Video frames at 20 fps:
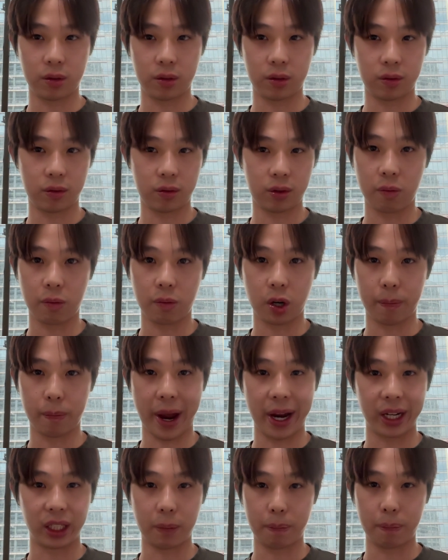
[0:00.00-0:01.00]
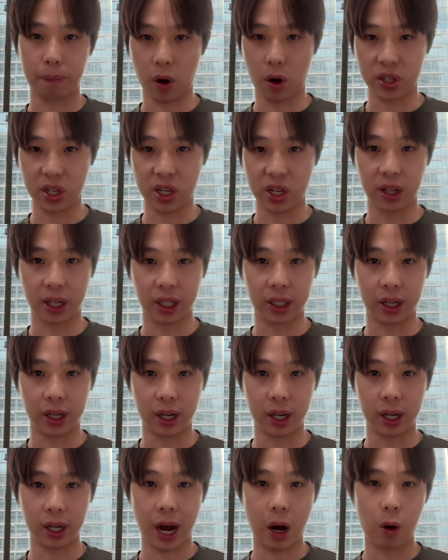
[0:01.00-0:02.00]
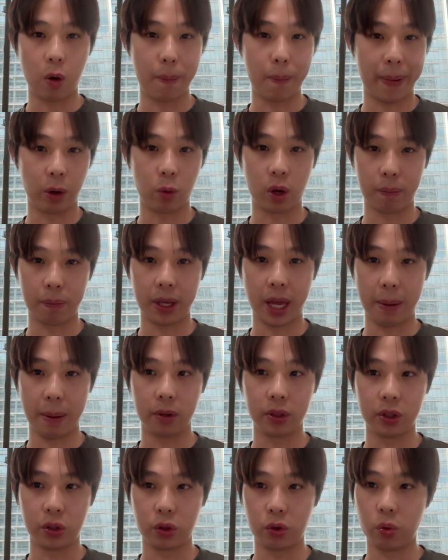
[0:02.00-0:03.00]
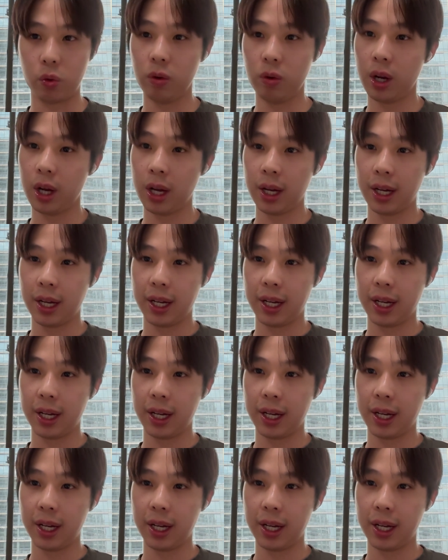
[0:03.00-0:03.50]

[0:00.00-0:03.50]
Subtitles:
customer bank deposits like how a bank would be able to do.